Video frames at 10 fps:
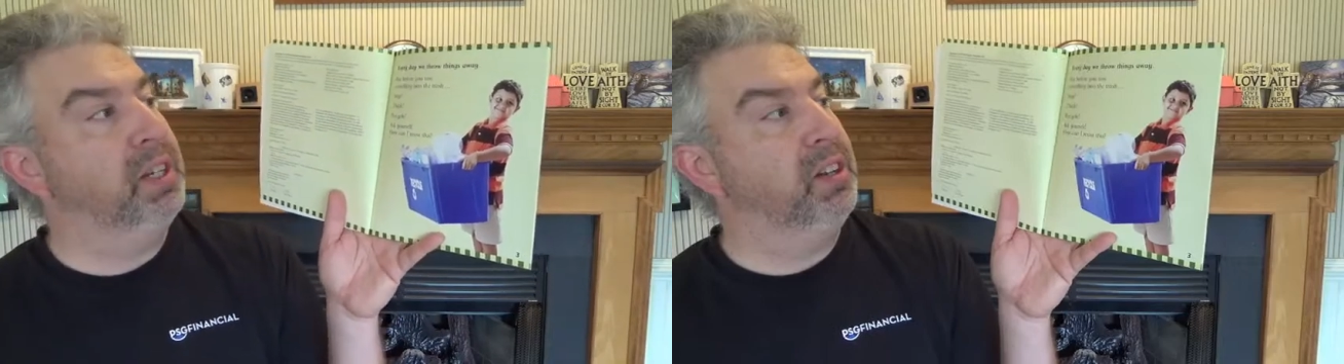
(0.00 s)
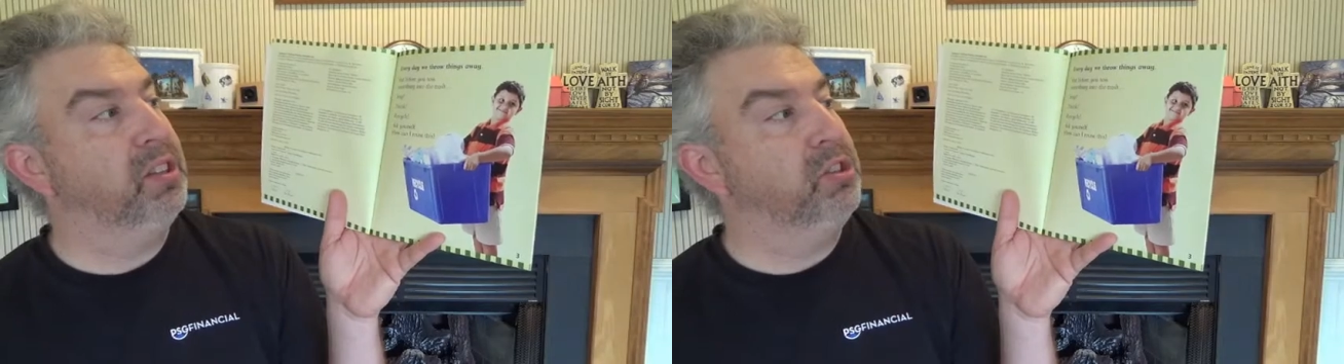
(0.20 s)

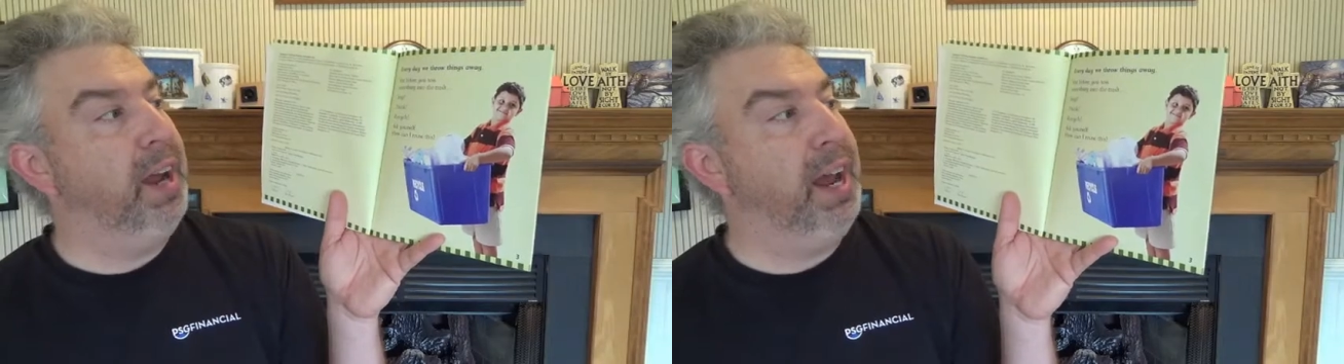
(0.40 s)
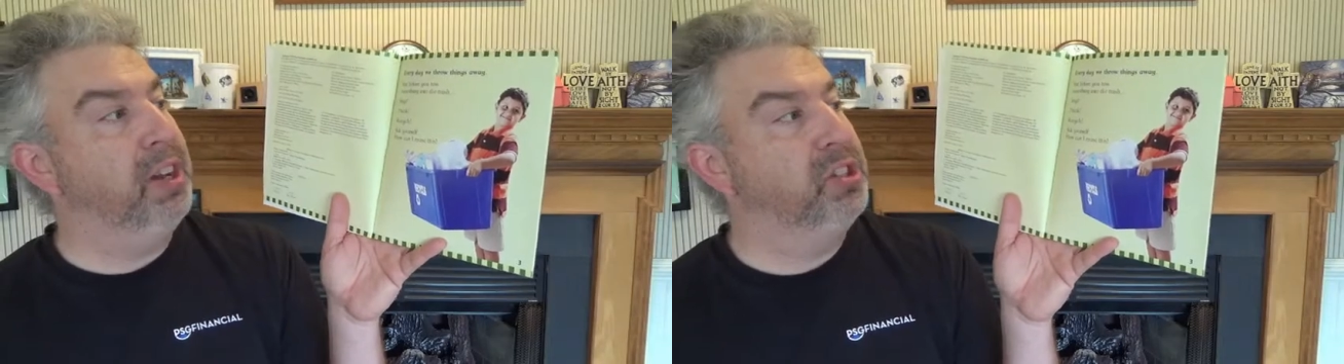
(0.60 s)
into the
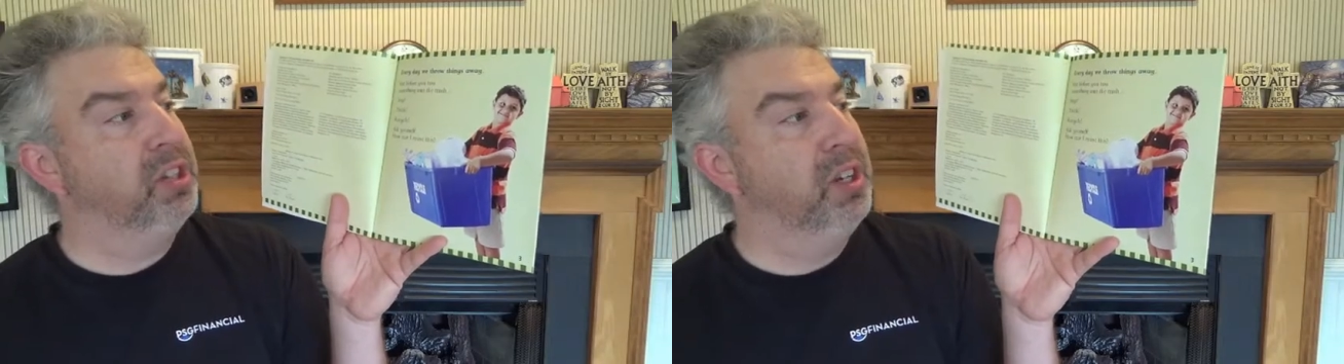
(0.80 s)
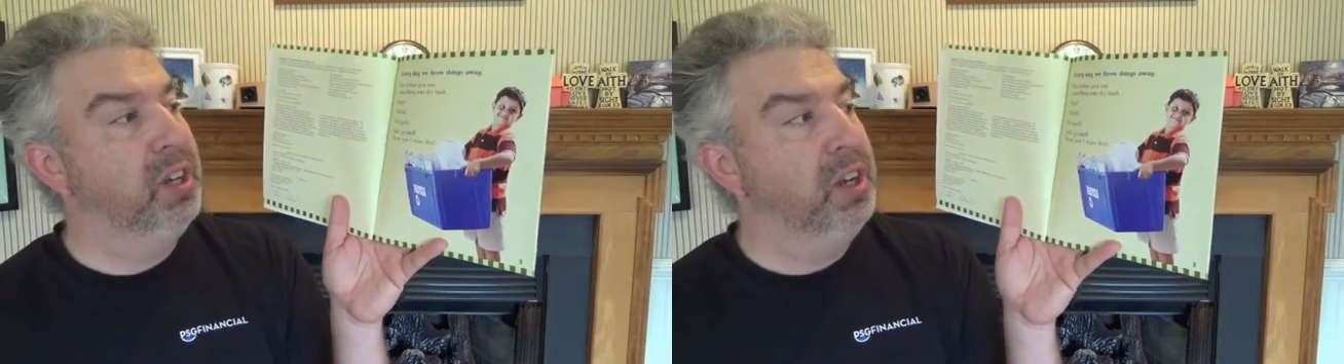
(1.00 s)
trash,
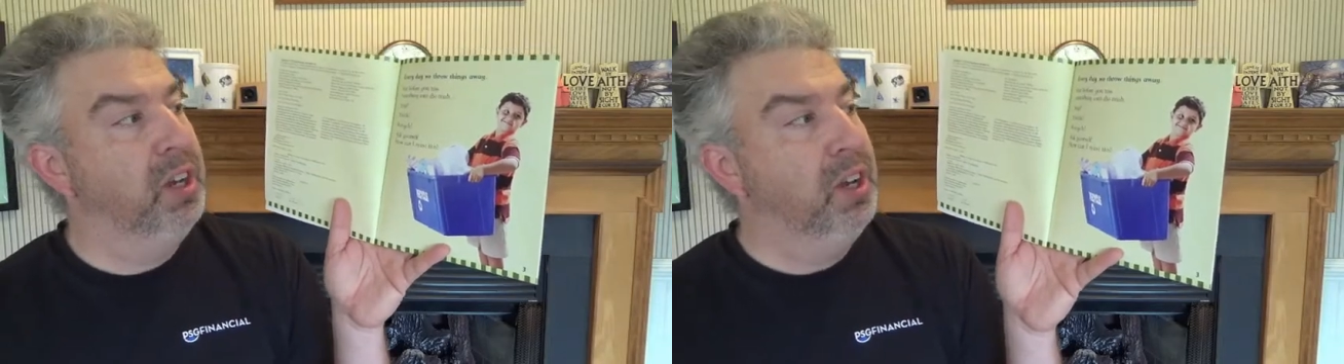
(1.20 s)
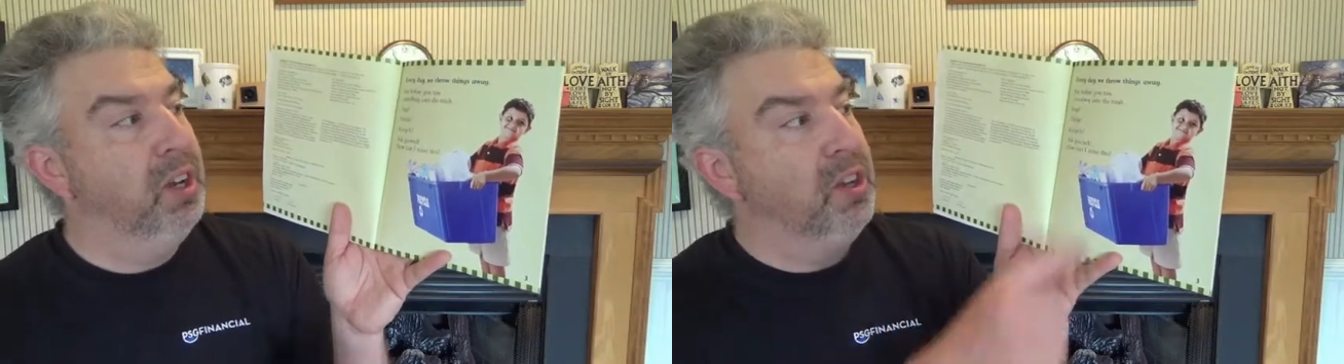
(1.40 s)

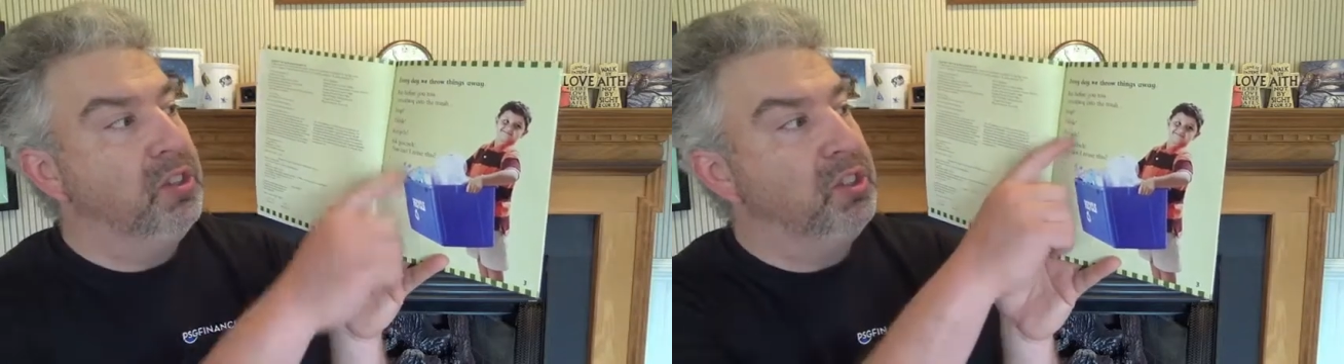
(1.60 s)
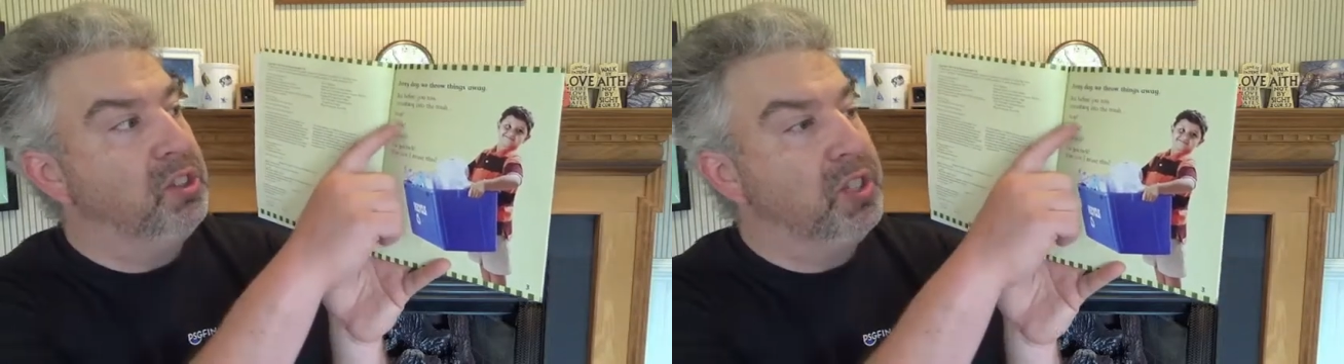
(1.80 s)

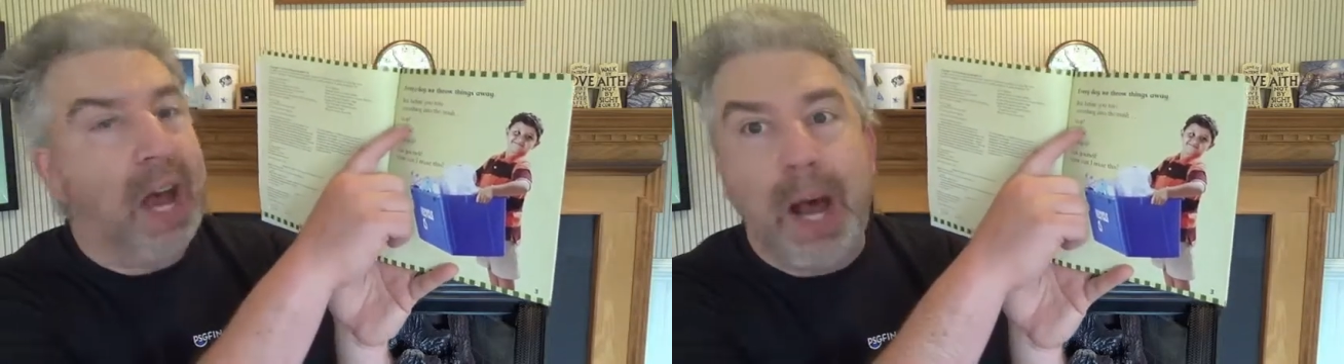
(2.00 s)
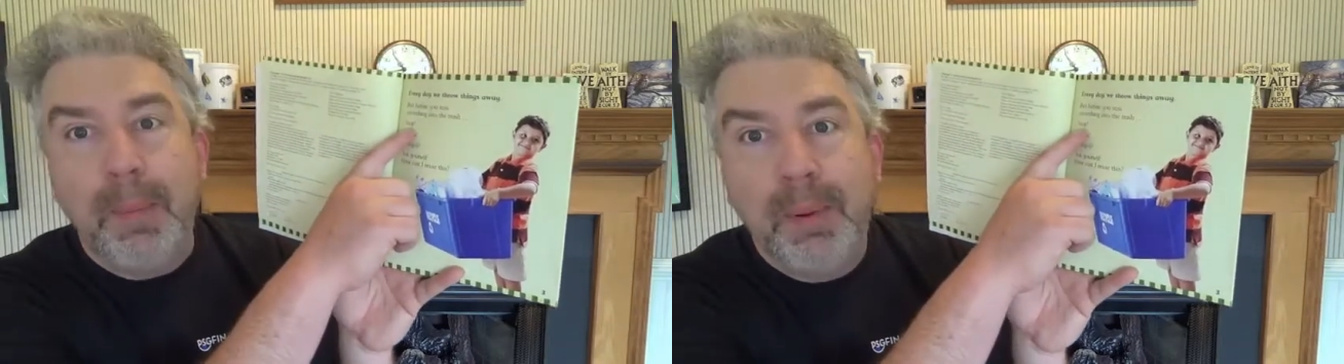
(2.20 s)

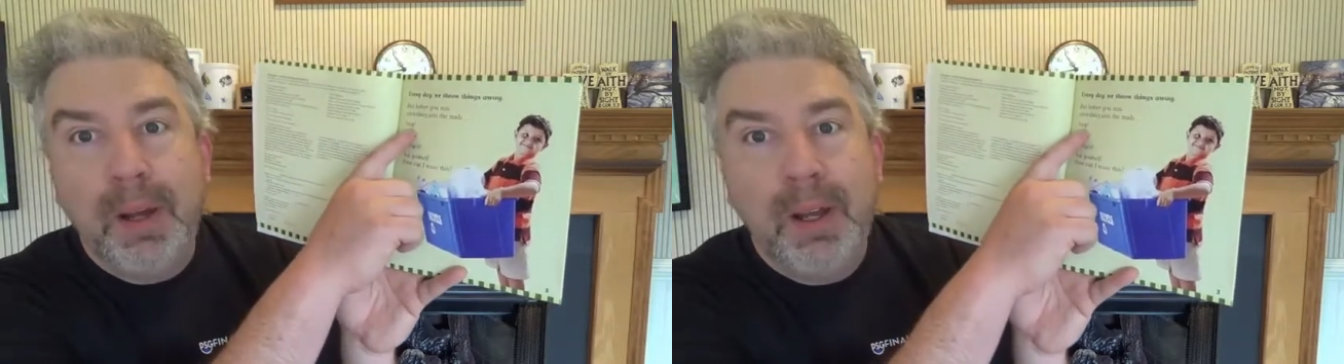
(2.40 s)
stop.